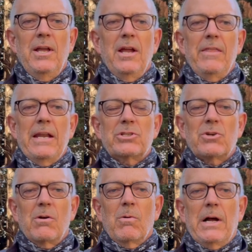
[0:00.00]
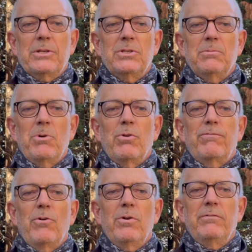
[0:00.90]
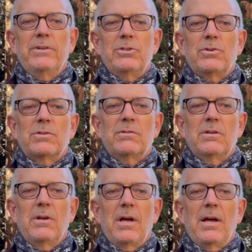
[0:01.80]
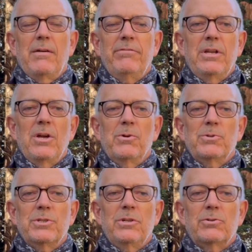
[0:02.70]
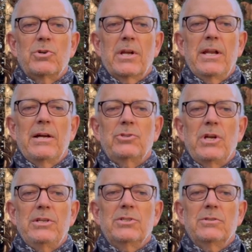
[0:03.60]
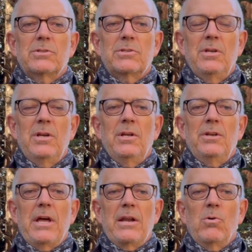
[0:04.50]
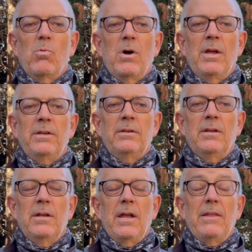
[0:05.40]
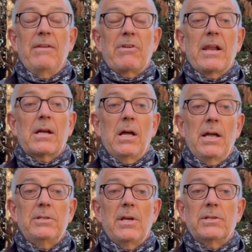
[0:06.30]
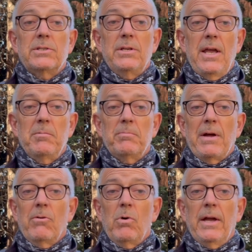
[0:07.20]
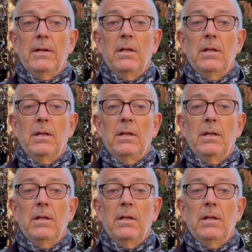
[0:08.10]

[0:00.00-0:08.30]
And then I started watching MotoPhoto Adventures videos and they're tricking out Jason's 901. And they've got a contest to name it, by the way.